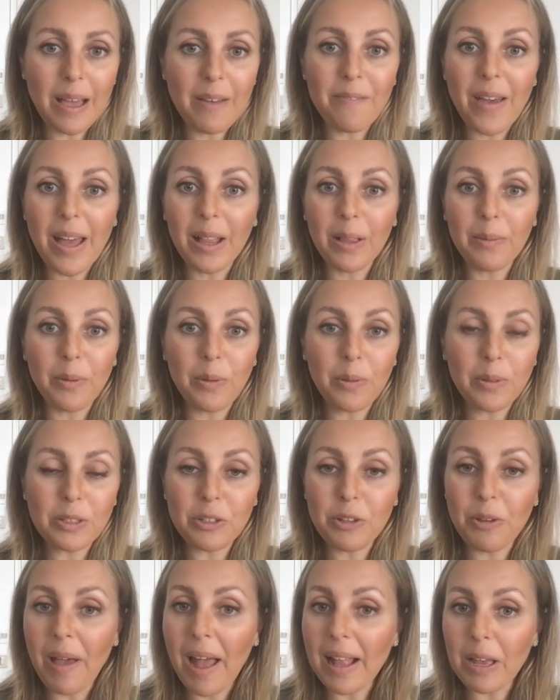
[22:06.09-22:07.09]
available
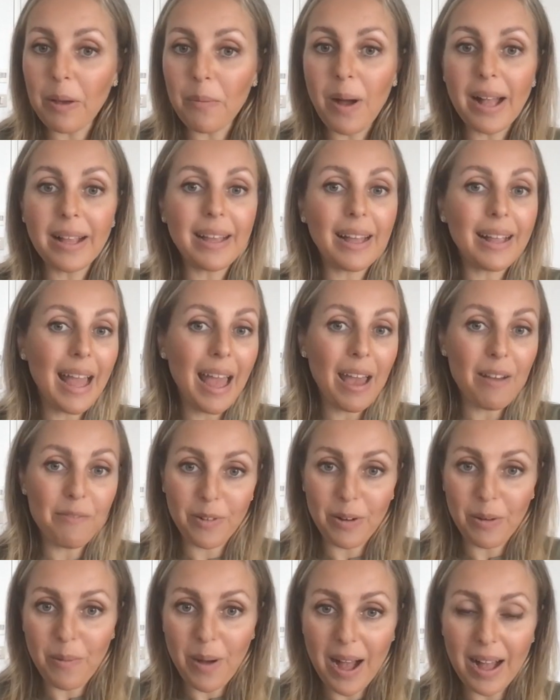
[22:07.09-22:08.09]
to anyone and
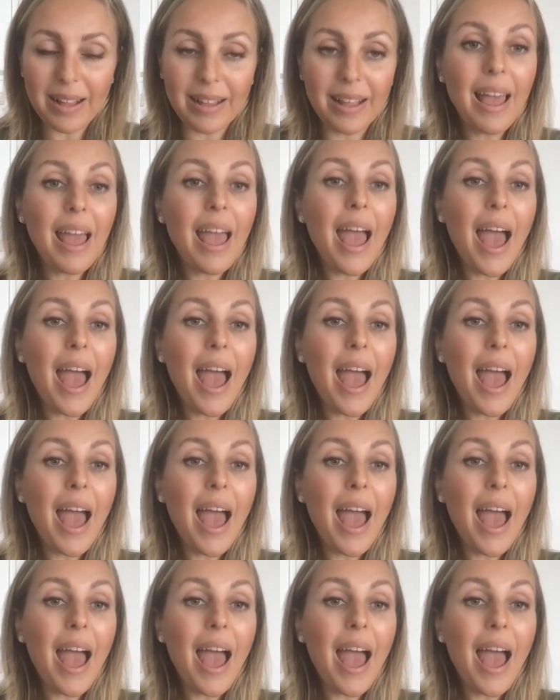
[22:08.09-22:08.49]
everyone.